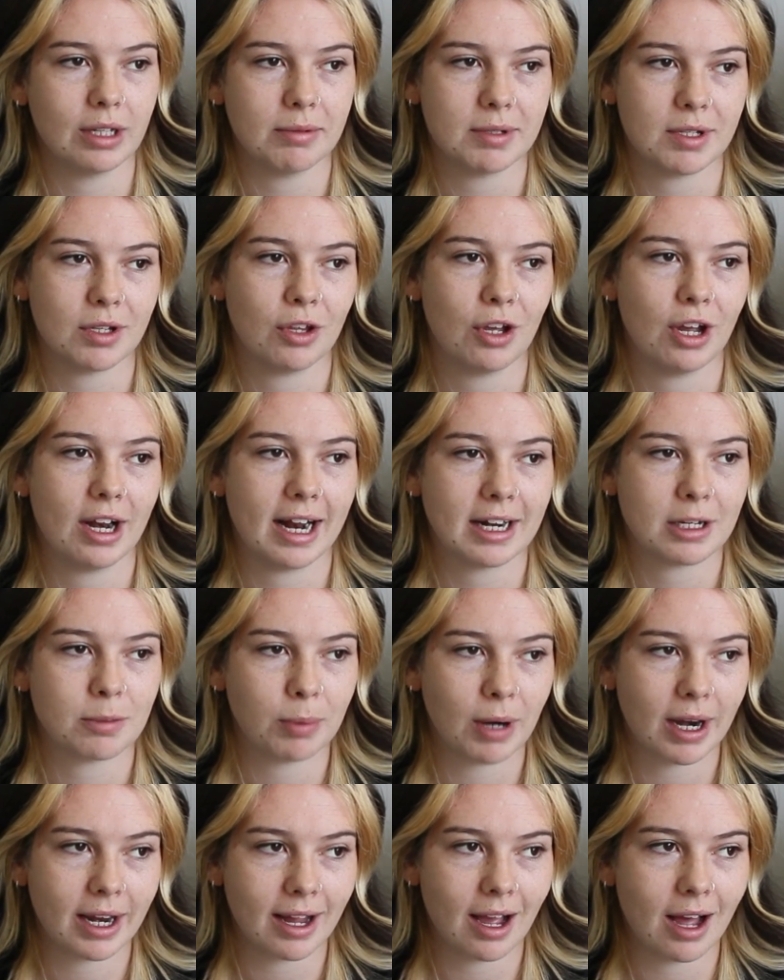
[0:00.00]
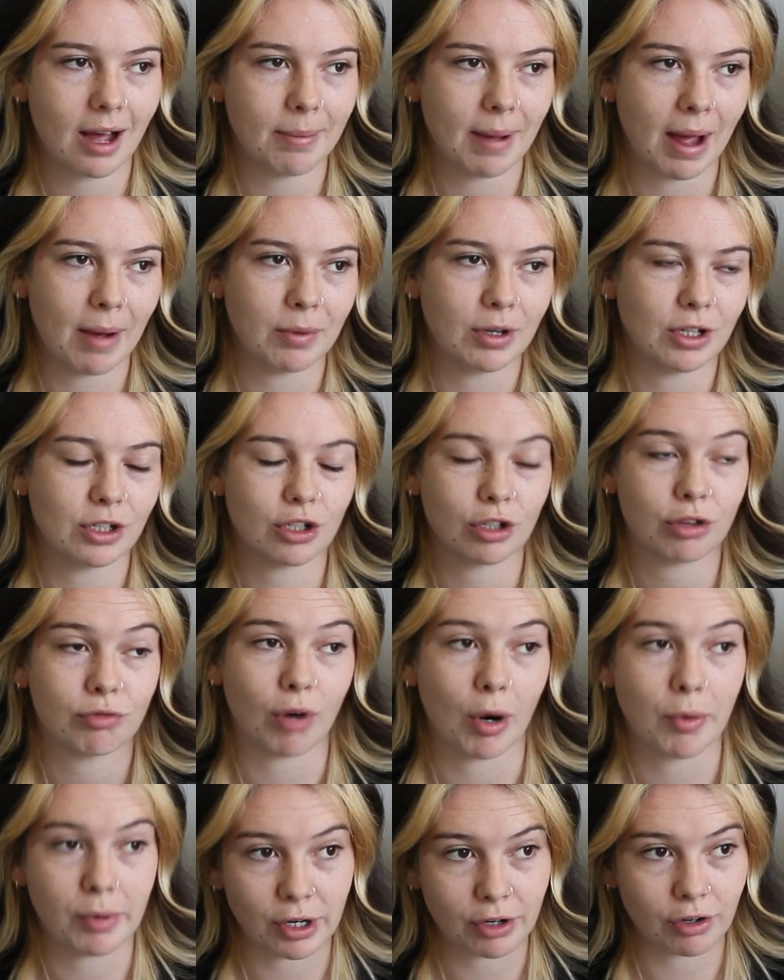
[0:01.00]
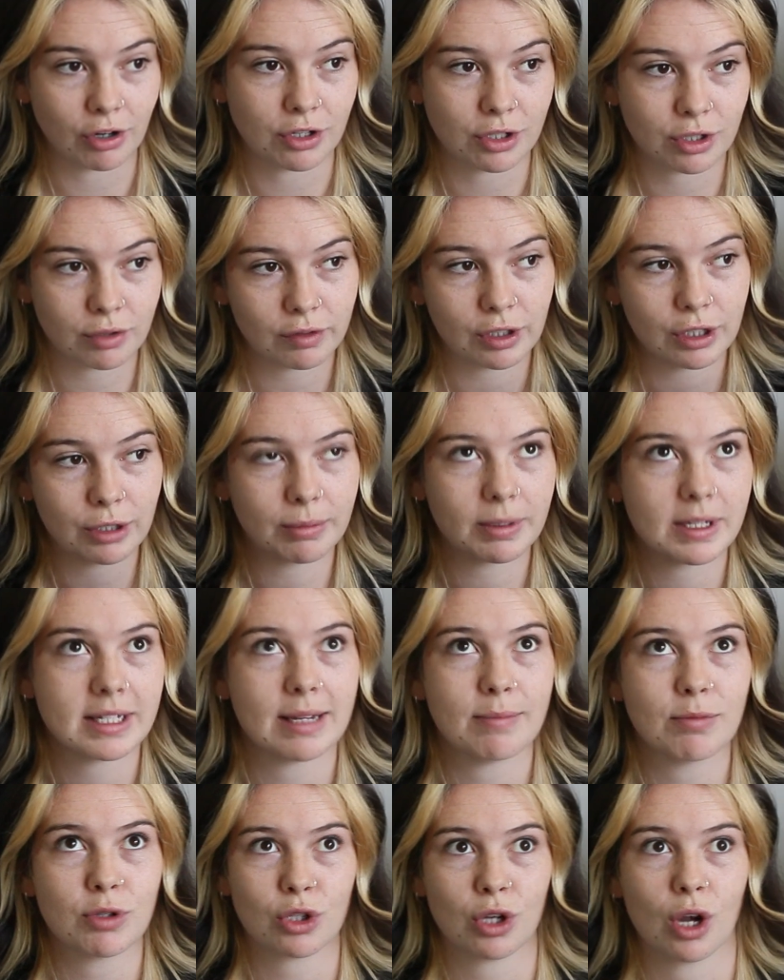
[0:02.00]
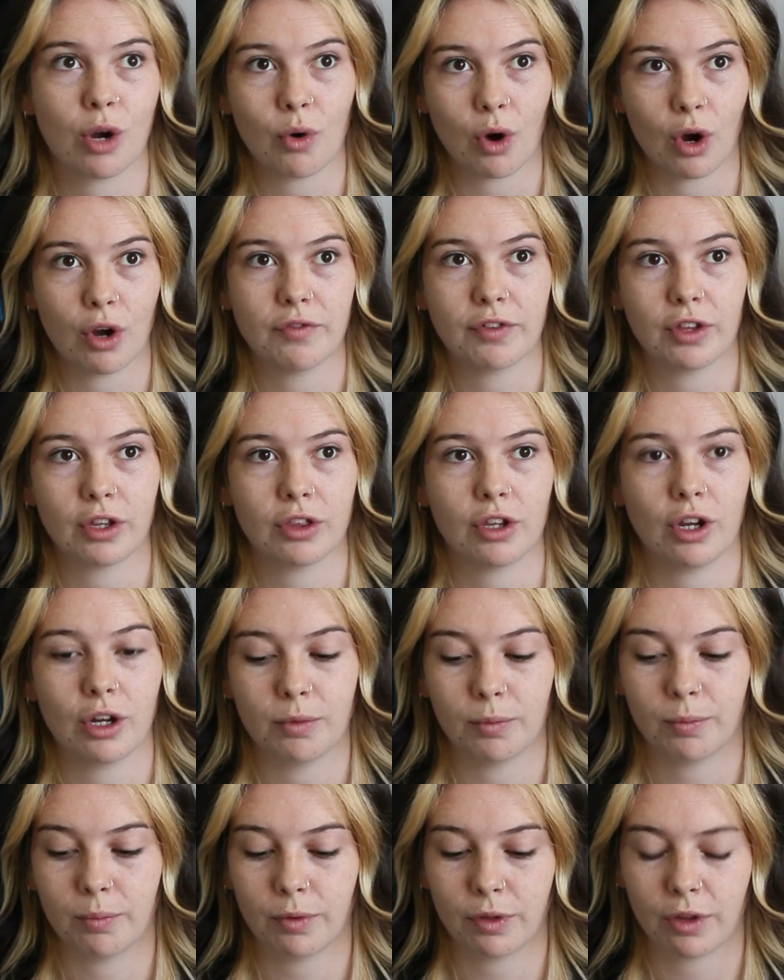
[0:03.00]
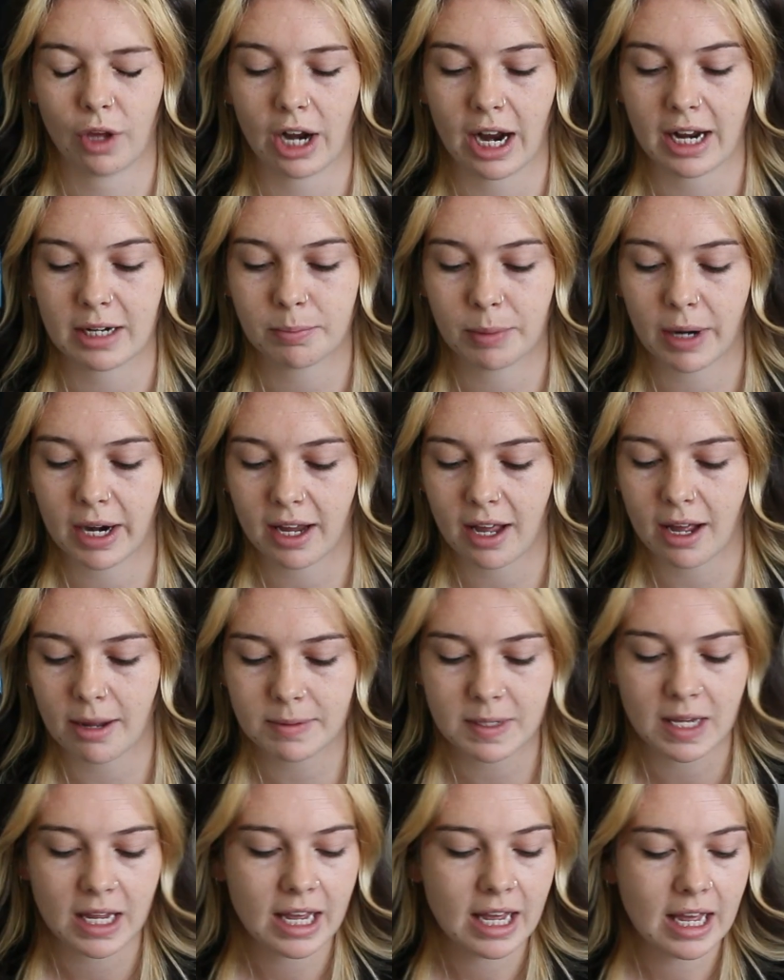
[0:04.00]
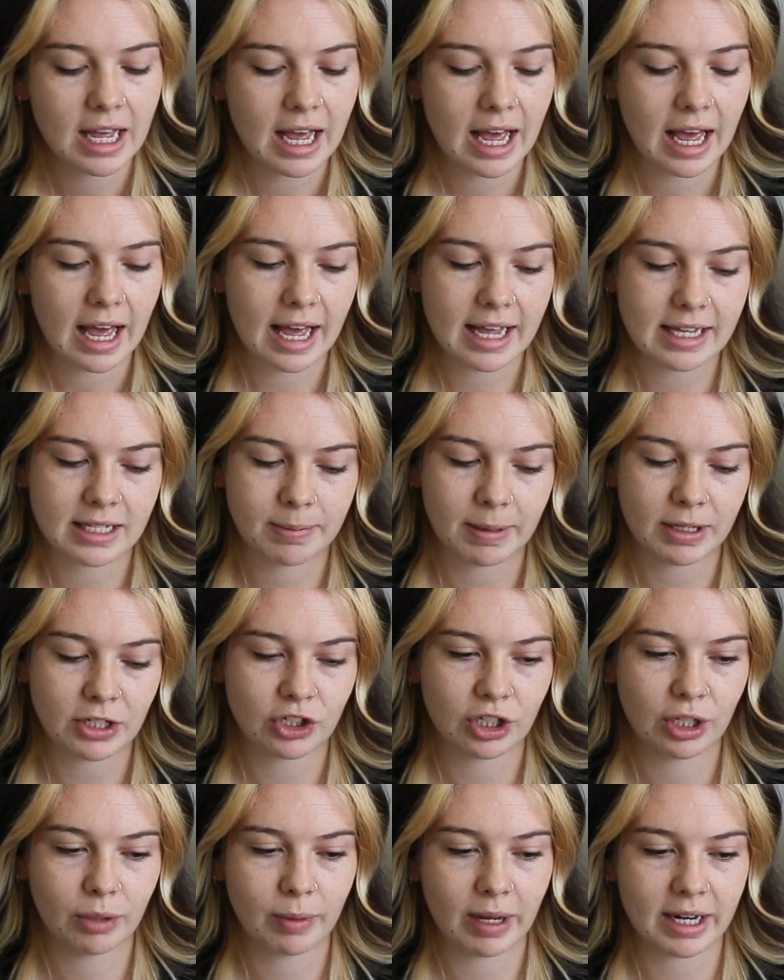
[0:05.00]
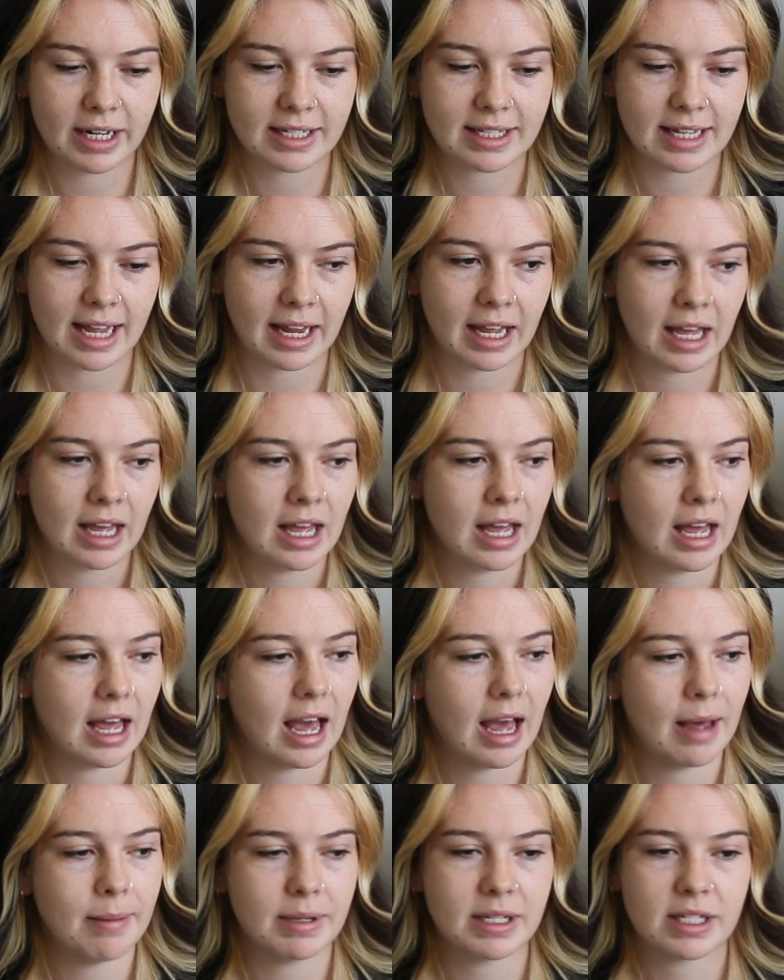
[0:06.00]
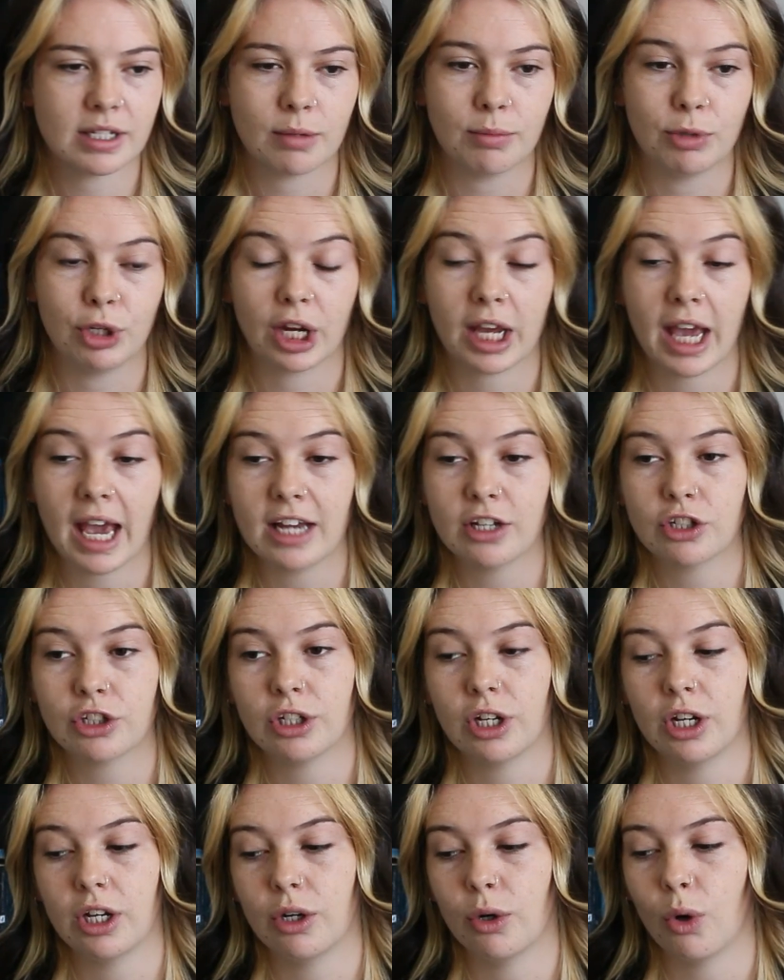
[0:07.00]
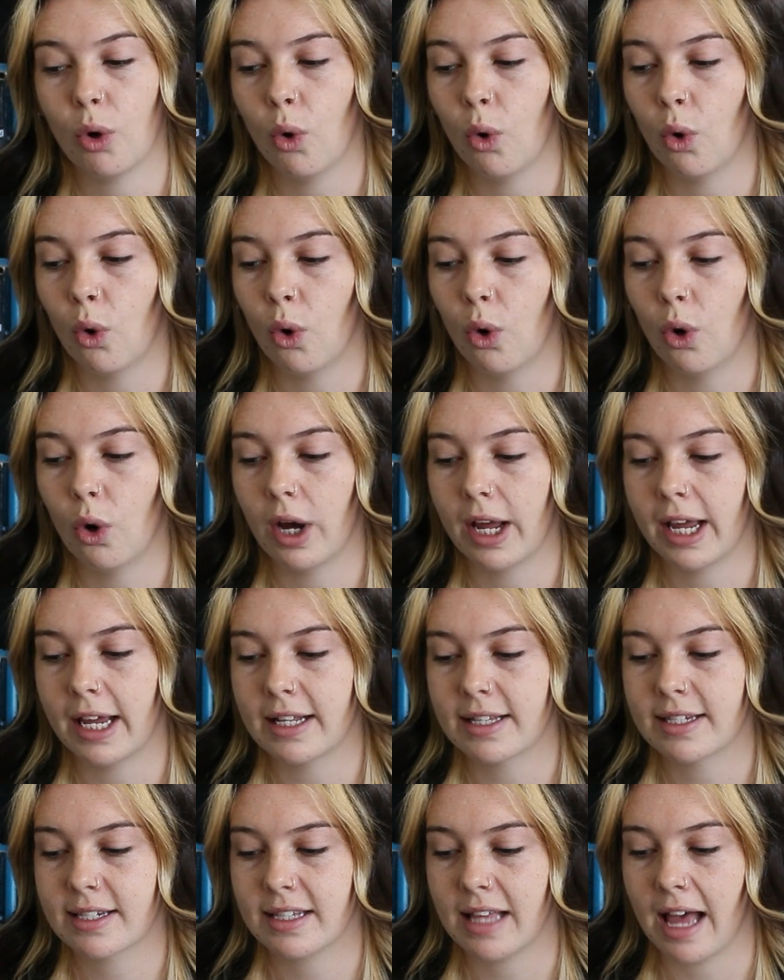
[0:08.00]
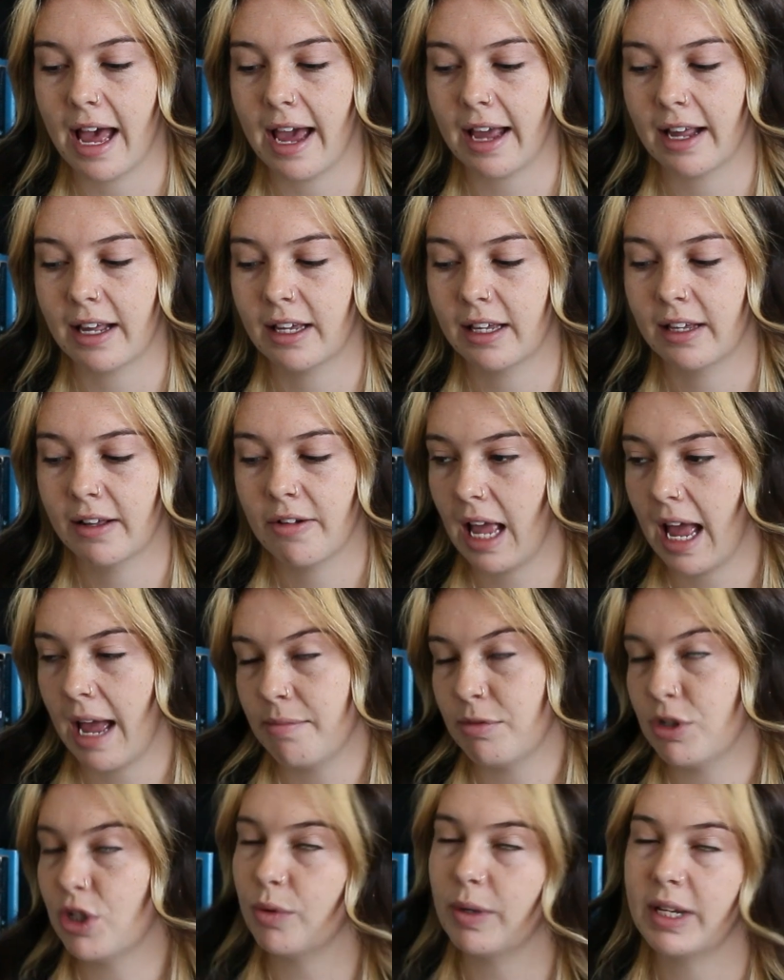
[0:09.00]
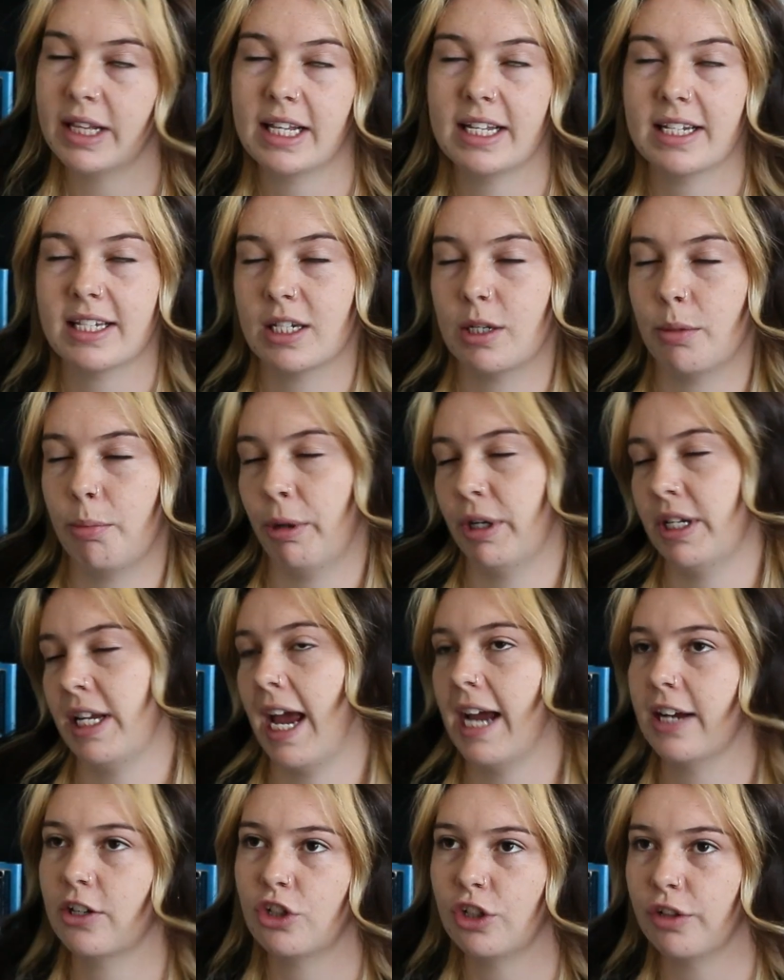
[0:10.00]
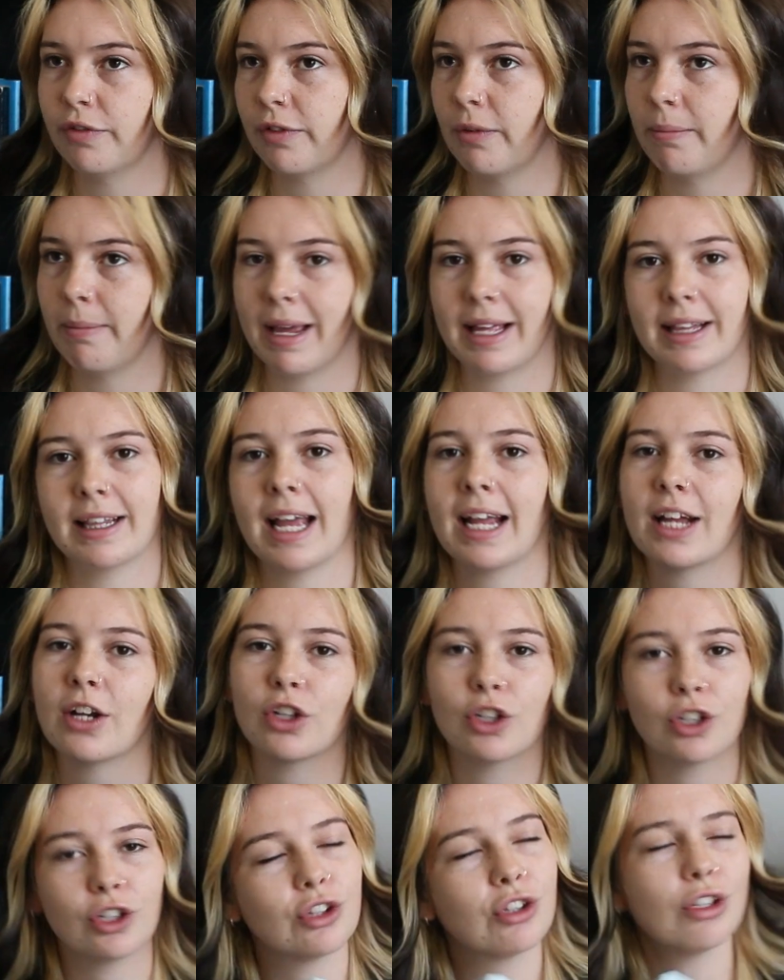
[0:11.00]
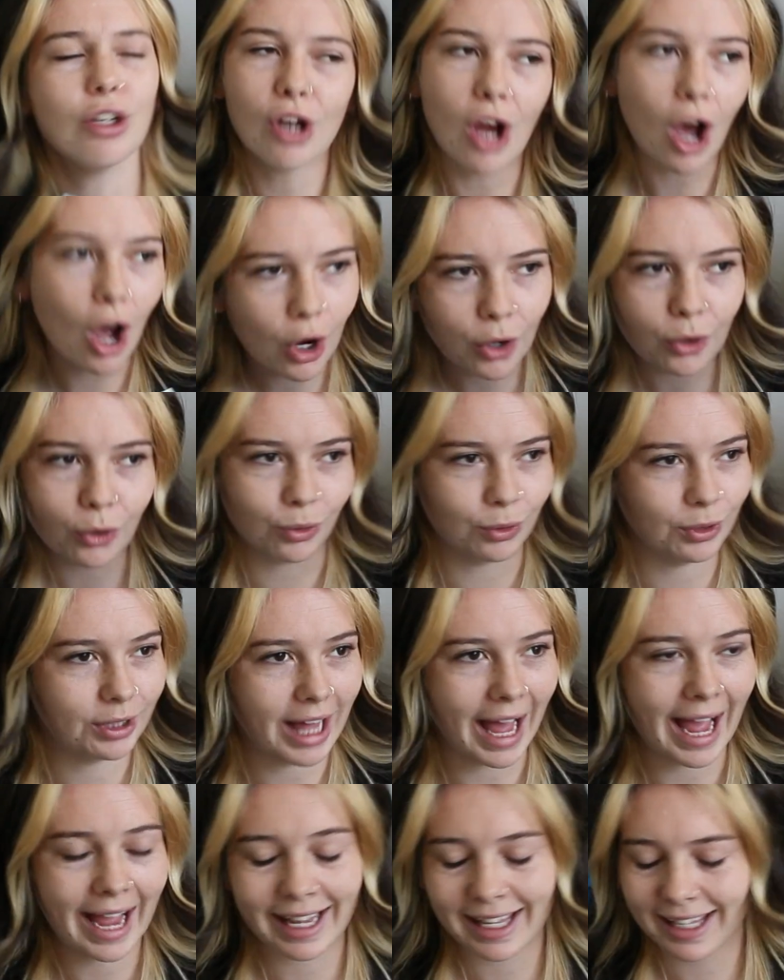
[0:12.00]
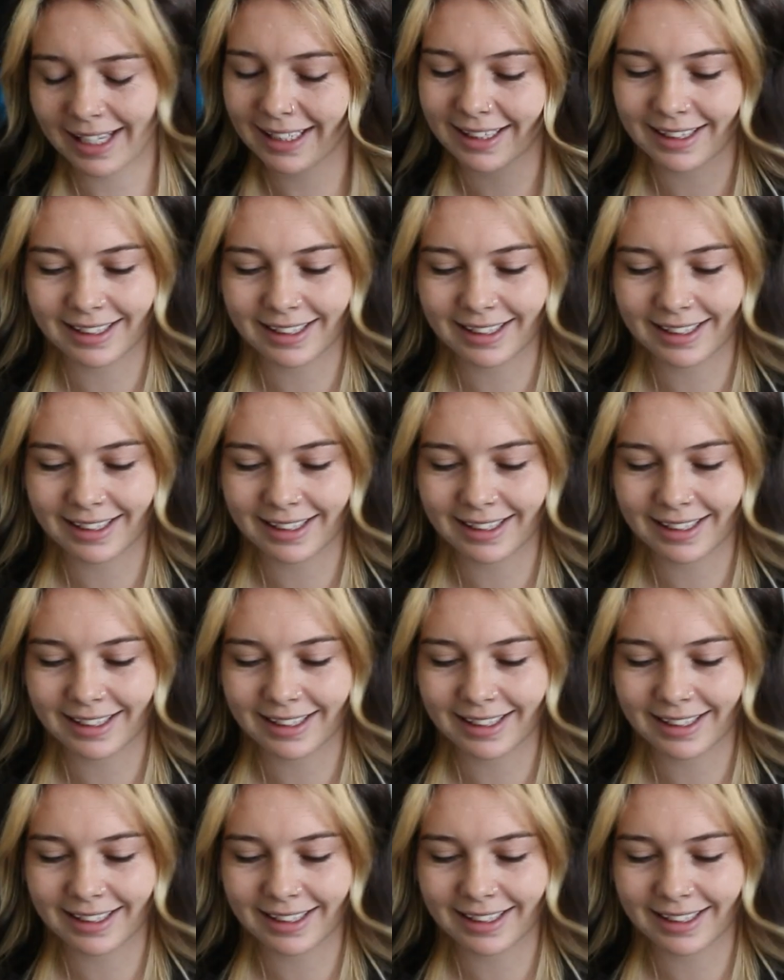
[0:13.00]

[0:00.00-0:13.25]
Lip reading: There was a 3rd act breakup. I wanted to throw it across the room because I'm so over the third act breakups, especially when it's like a miscommunication or it's like, I'm doing this to protect you from me. Like, no, like,